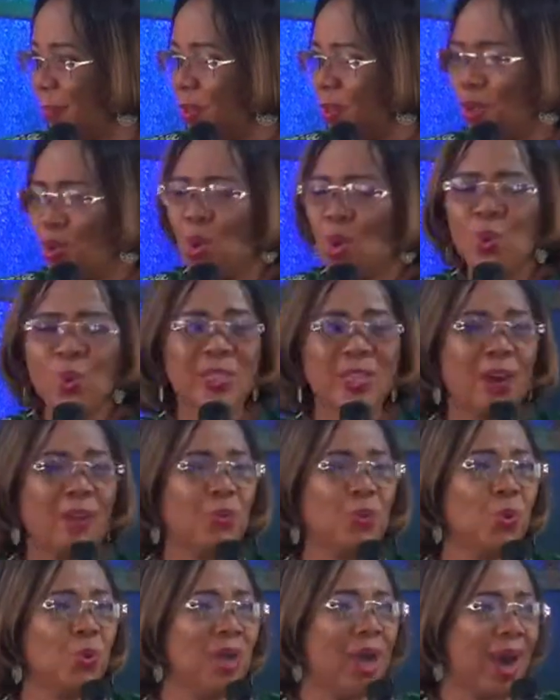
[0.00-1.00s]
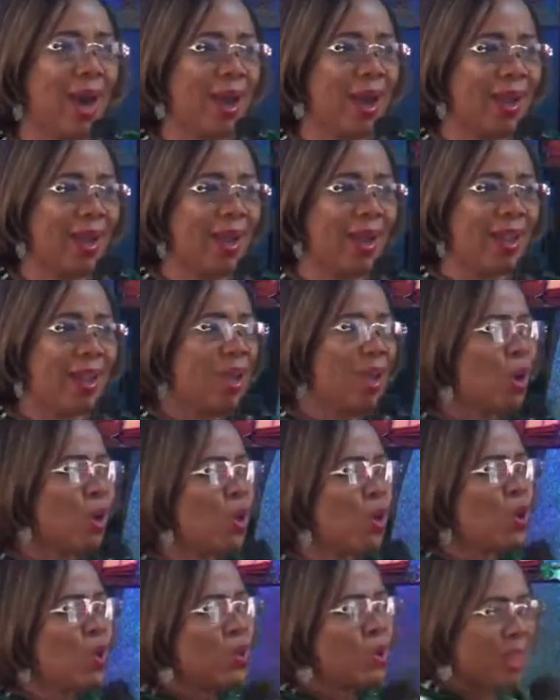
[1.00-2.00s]
Who would have known her?
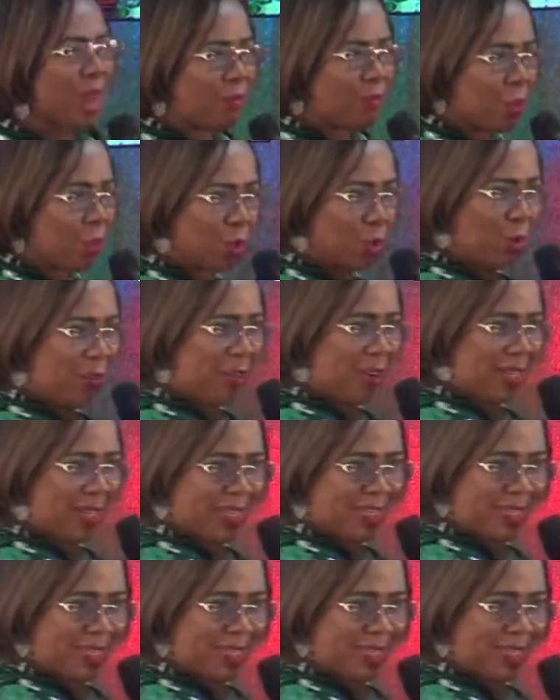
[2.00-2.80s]
Who would have known your father's